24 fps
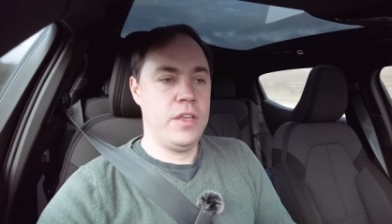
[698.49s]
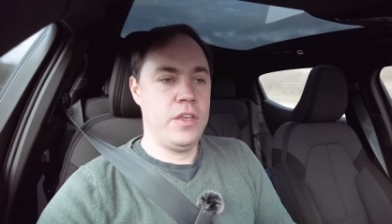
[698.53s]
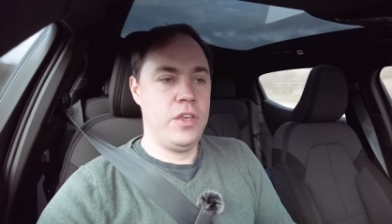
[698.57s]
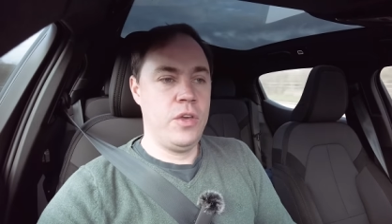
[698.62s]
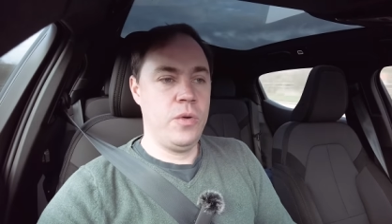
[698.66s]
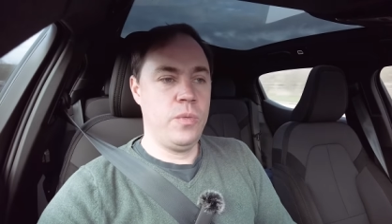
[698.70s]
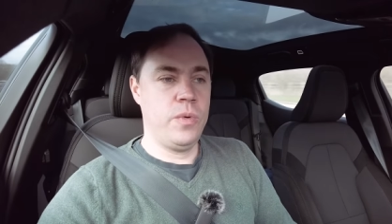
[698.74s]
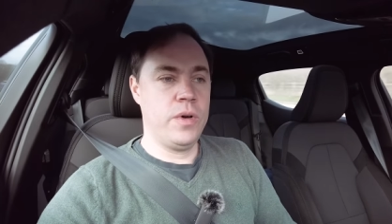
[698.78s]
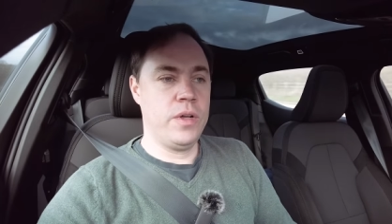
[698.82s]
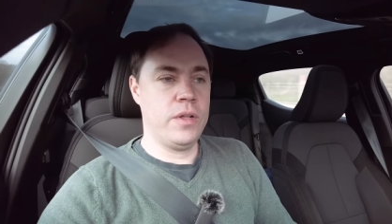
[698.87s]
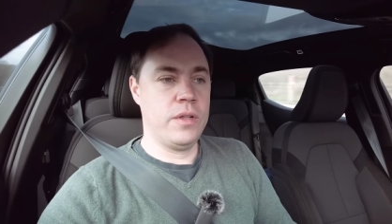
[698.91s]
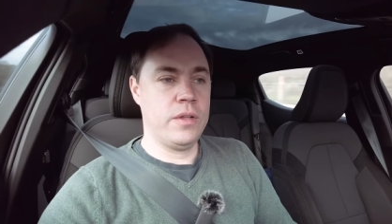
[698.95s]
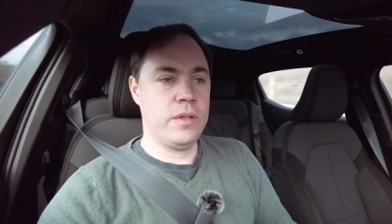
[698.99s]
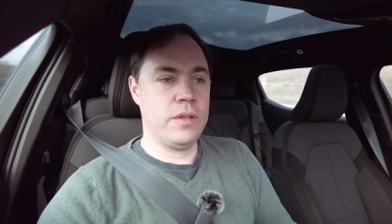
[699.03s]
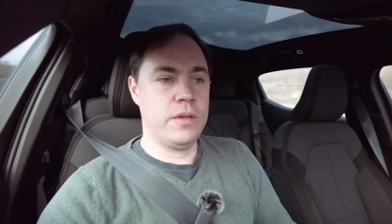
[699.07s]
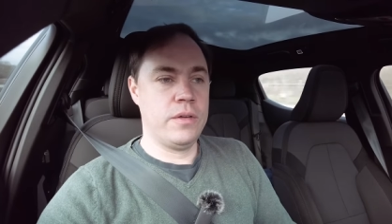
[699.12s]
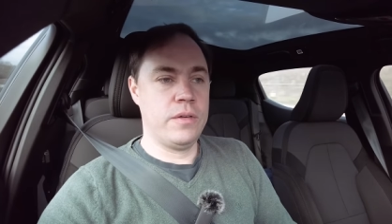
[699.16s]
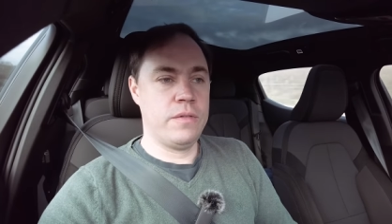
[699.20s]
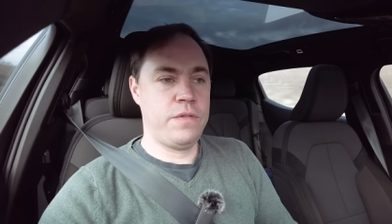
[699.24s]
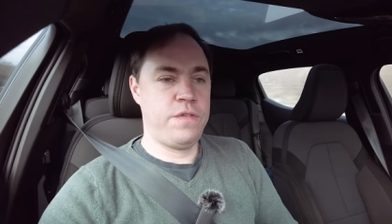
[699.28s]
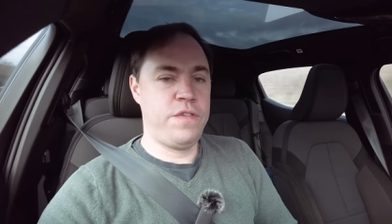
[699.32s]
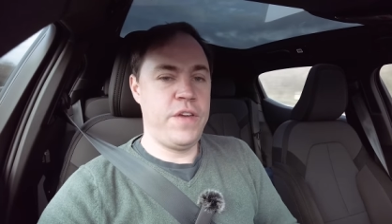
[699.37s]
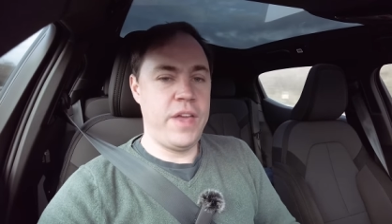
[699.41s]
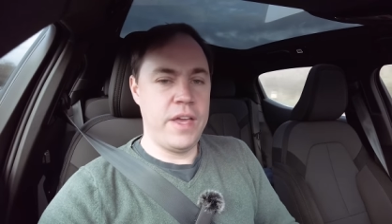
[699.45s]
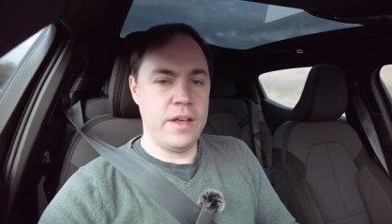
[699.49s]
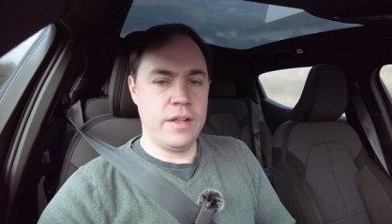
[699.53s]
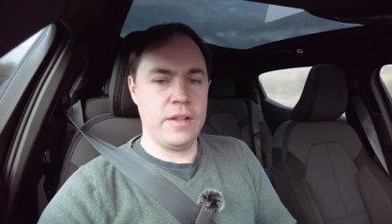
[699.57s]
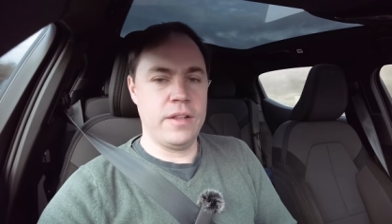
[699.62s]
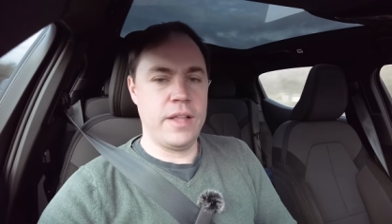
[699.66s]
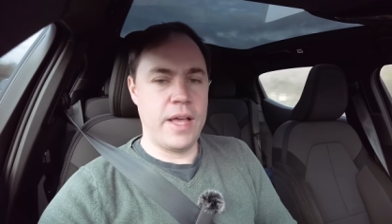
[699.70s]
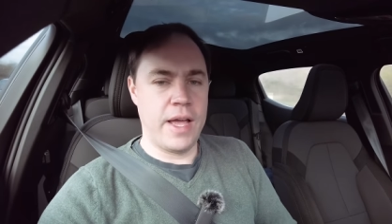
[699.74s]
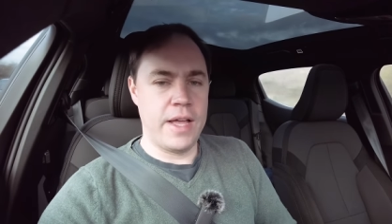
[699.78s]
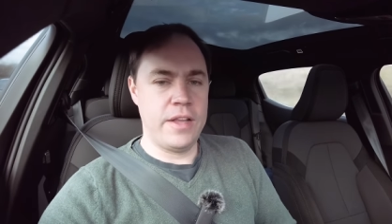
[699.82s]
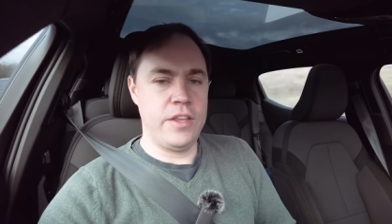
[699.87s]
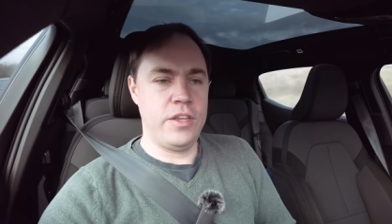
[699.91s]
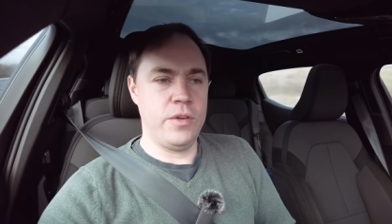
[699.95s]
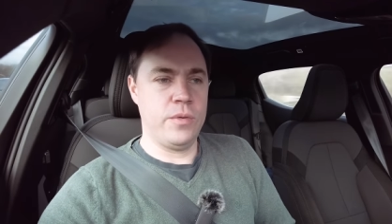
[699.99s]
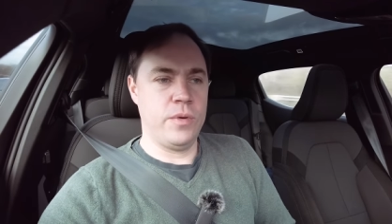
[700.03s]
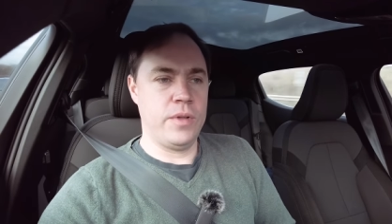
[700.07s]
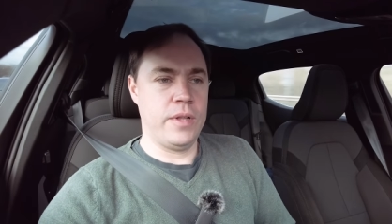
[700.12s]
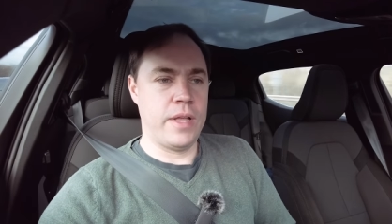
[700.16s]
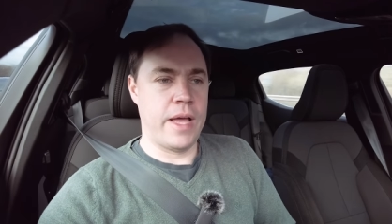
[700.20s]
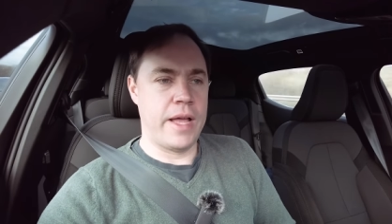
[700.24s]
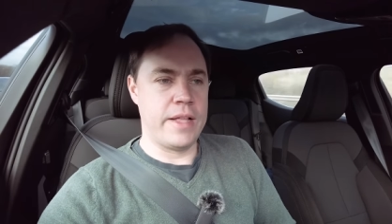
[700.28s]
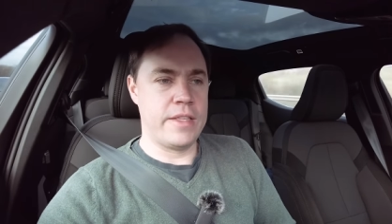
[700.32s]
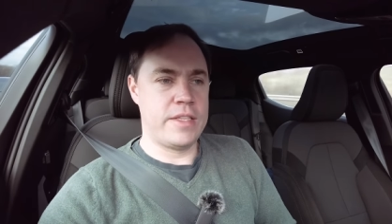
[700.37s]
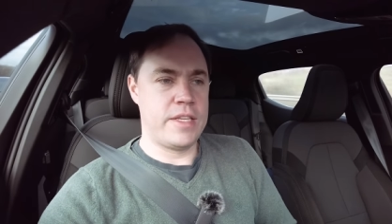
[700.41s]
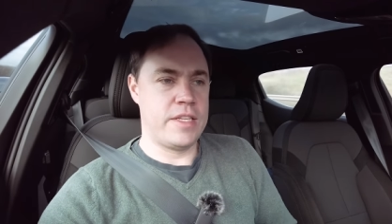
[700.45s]
you will feel and you
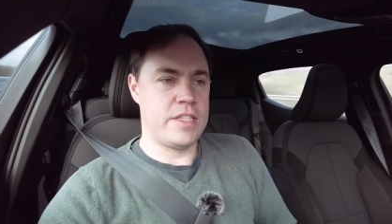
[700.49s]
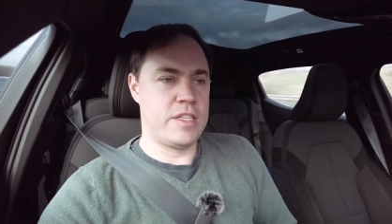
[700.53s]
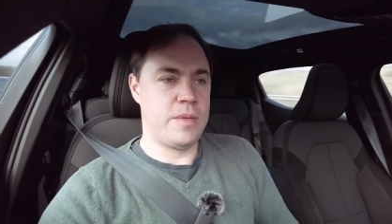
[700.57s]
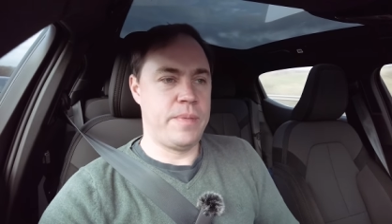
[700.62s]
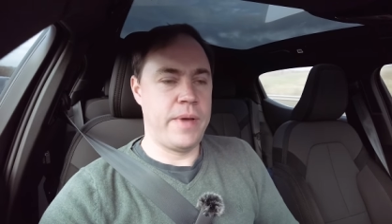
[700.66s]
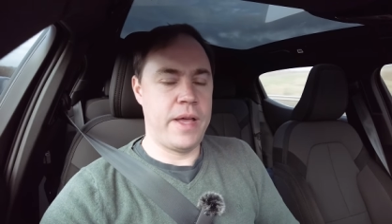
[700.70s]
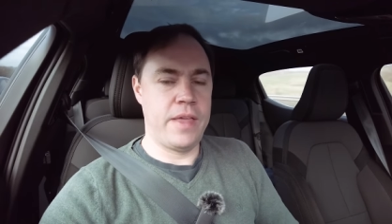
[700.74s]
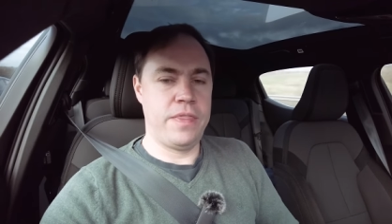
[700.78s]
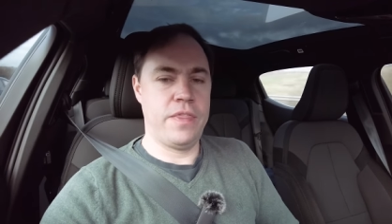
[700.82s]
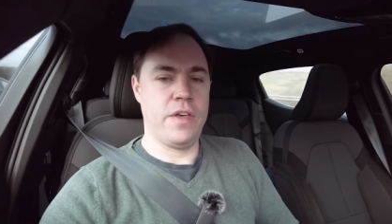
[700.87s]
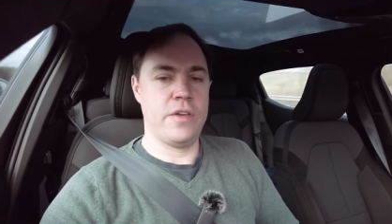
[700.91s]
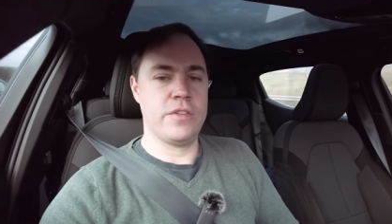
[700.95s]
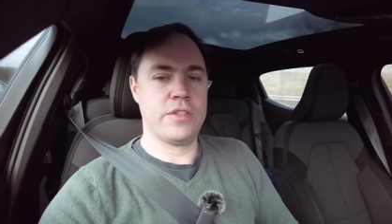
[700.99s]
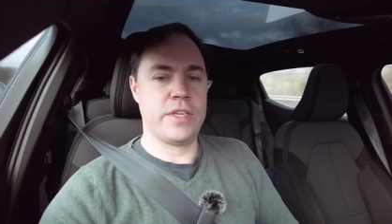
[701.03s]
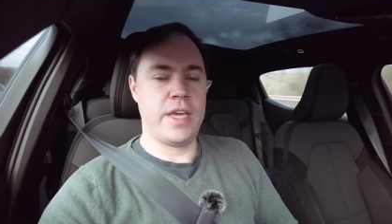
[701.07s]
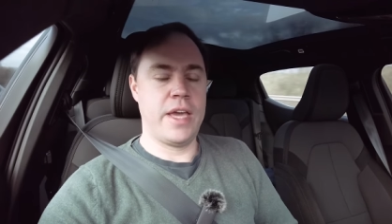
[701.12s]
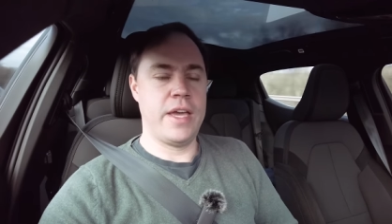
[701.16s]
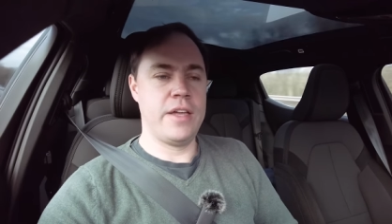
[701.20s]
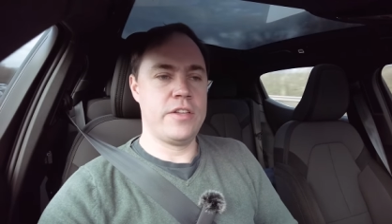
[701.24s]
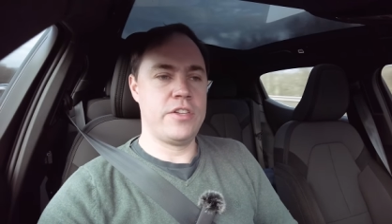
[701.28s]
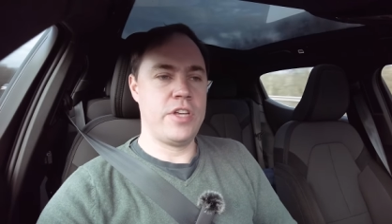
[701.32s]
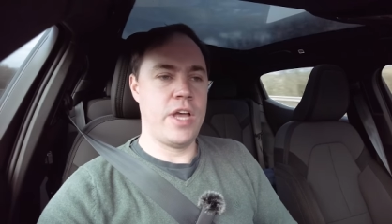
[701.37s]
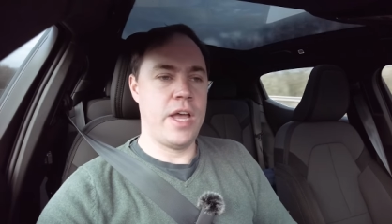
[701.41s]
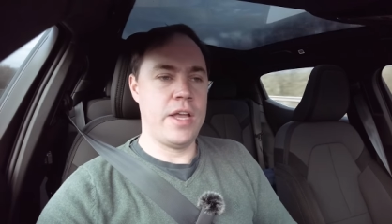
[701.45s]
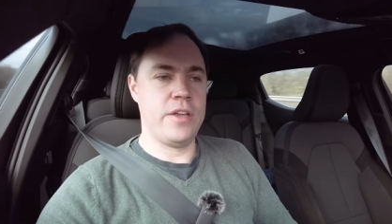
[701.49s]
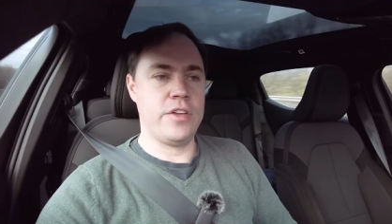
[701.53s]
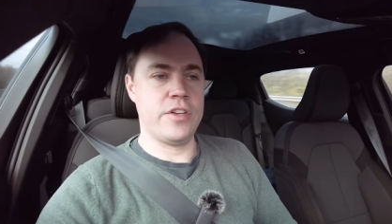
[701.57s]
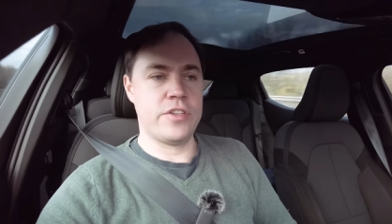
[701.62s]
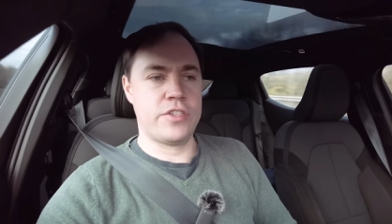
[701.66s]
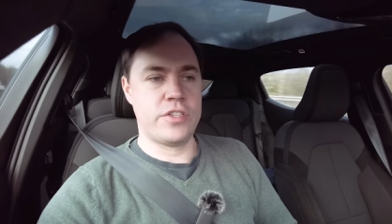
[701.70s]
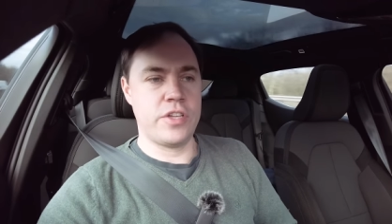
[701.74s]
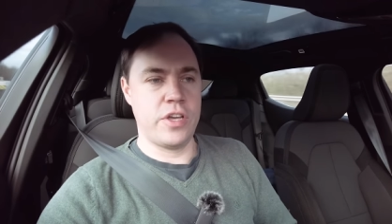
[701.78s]
will anticipate those gear changes,